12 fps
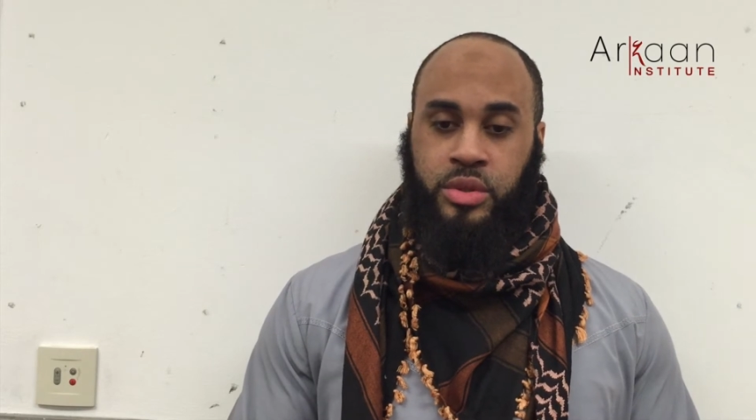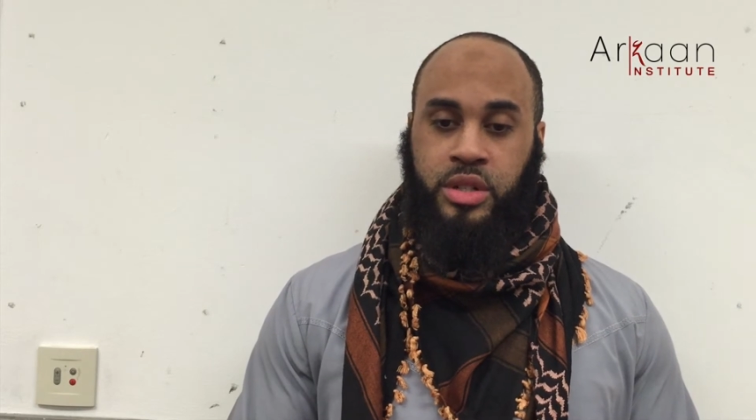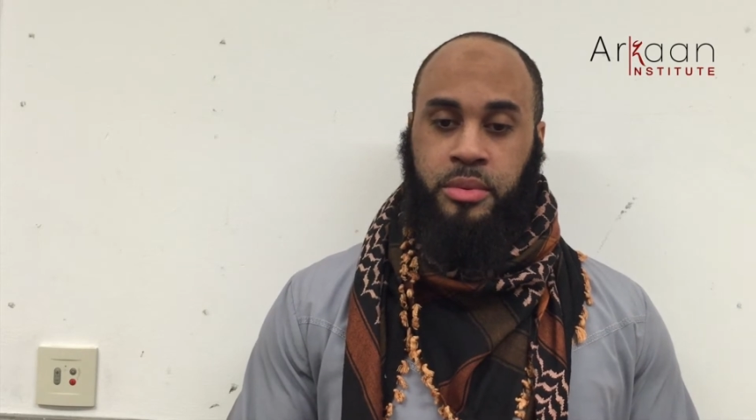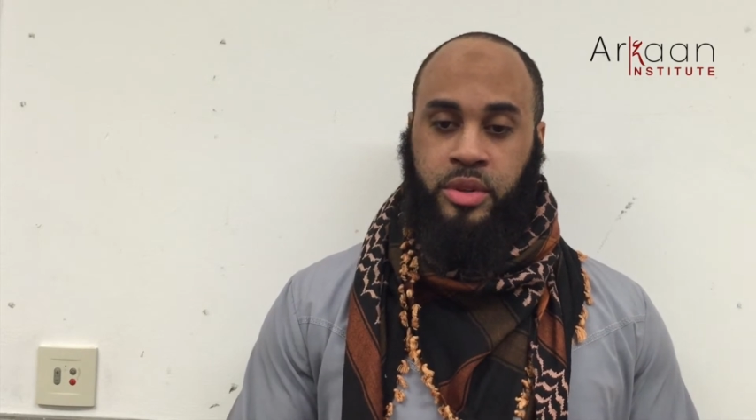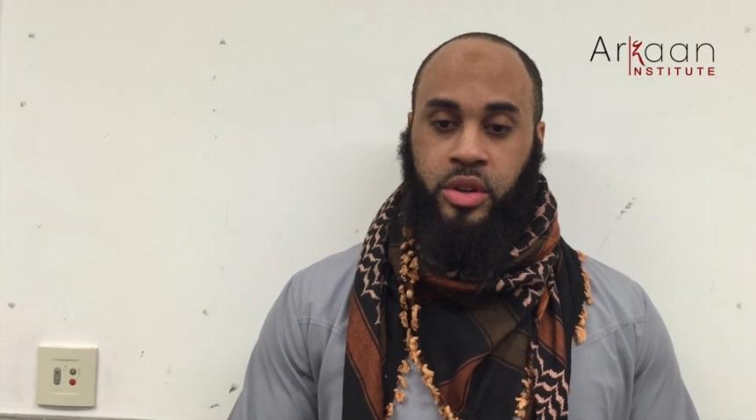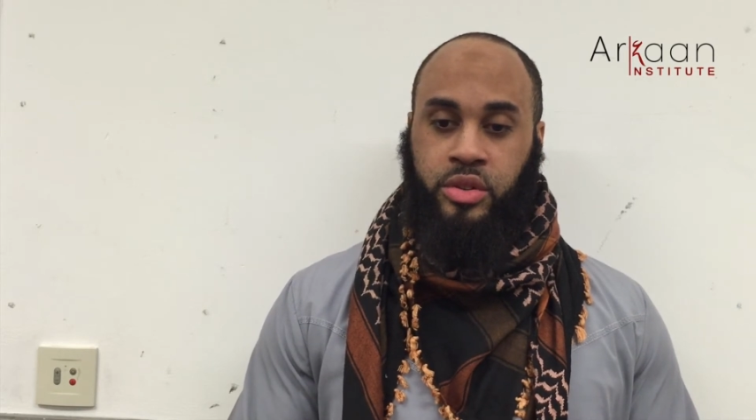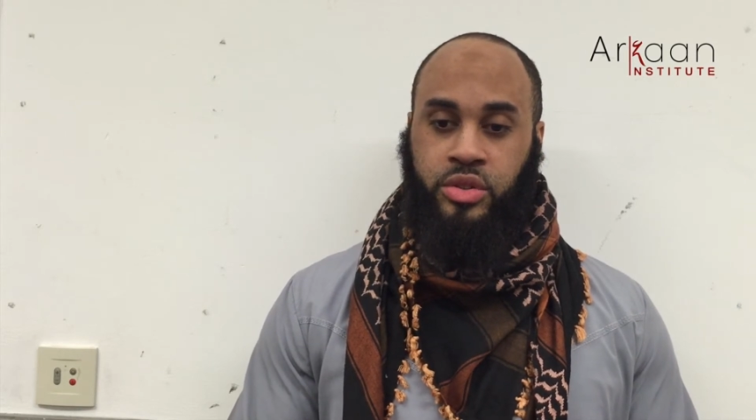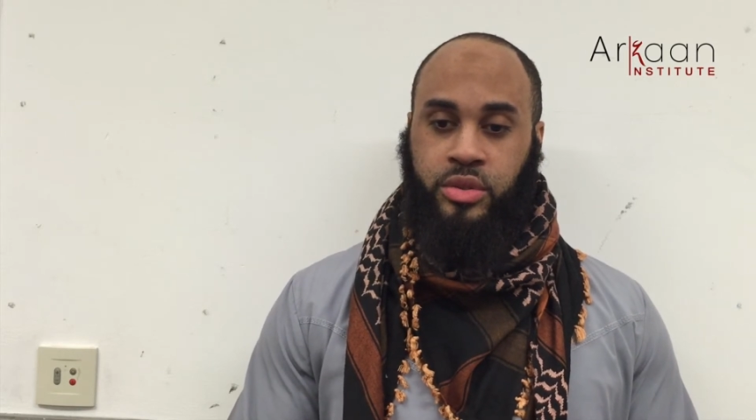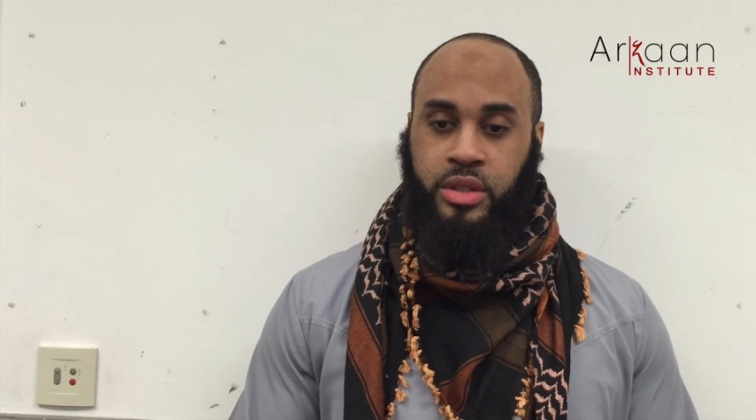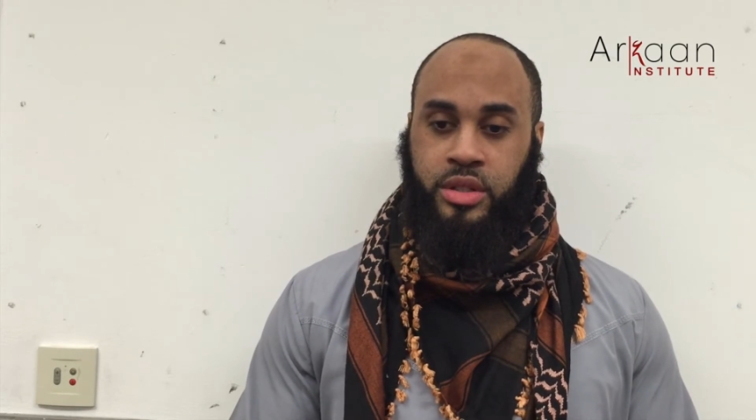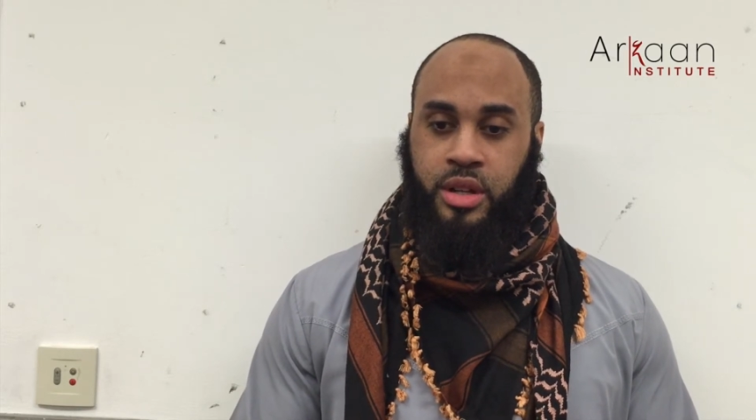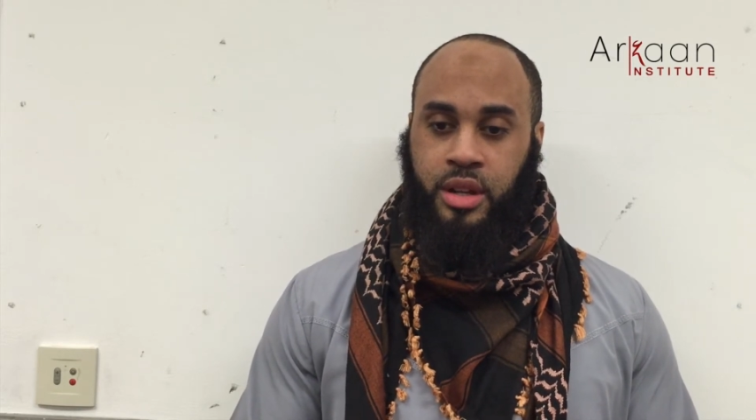which I'll be going
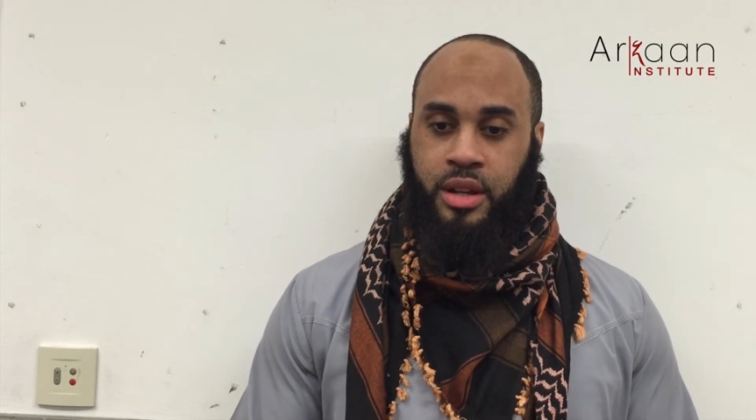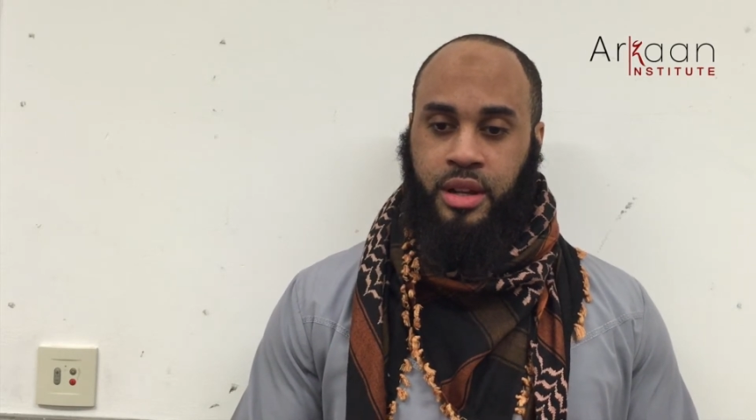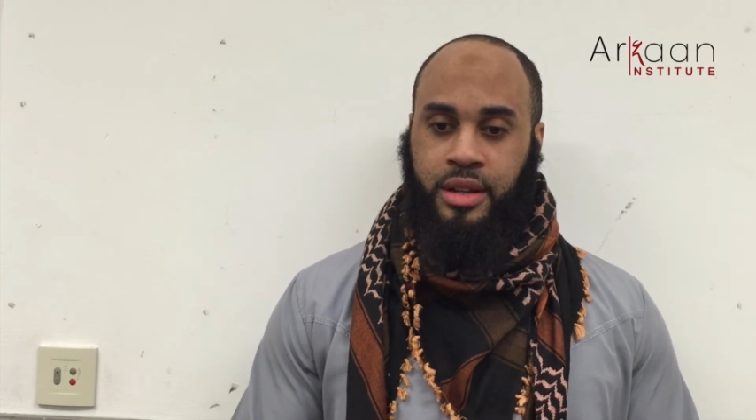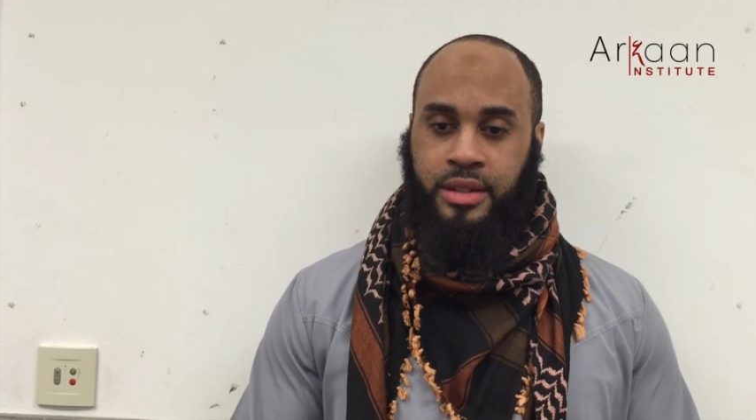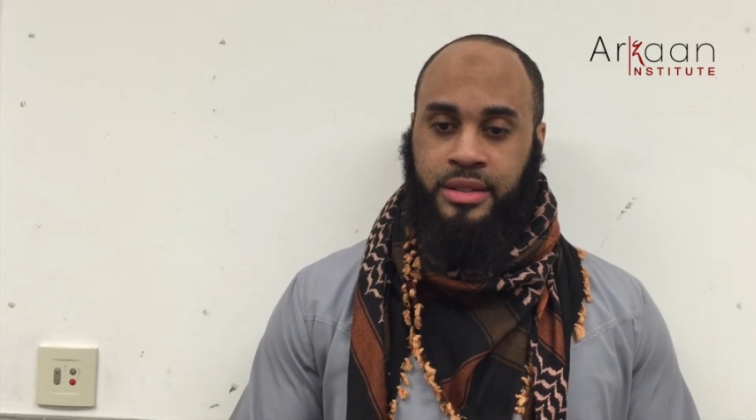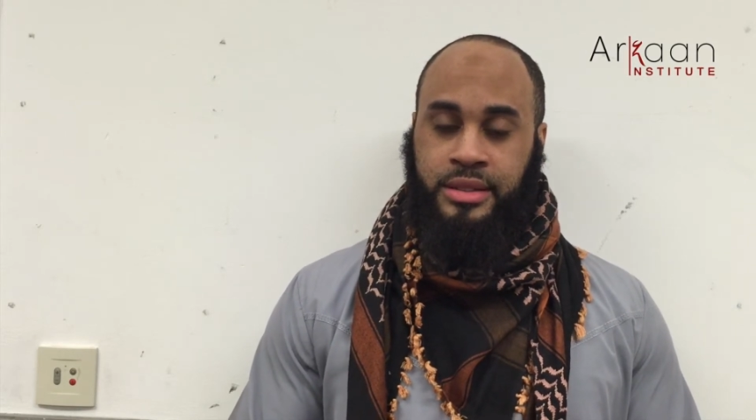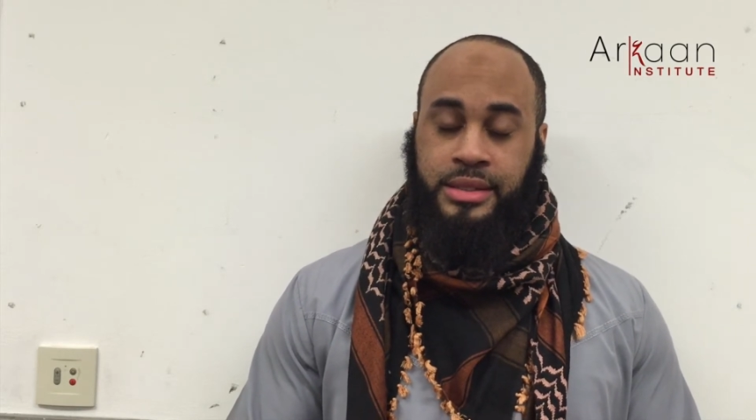to, inshallah.